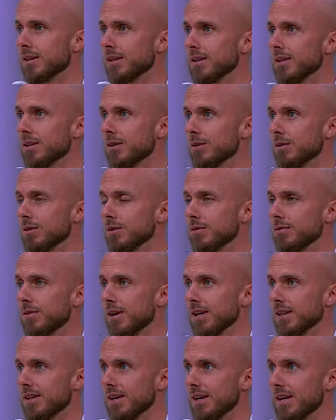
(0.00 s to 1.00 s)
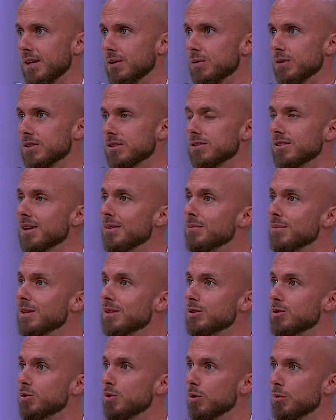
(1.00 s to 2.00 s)
know, the fact that he would send me
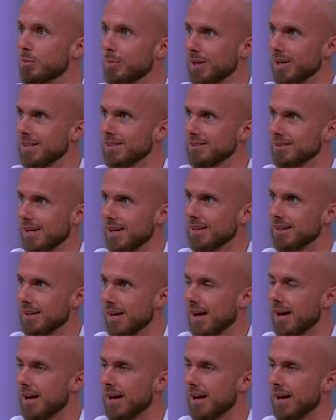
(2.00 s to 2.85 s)
to a place like that.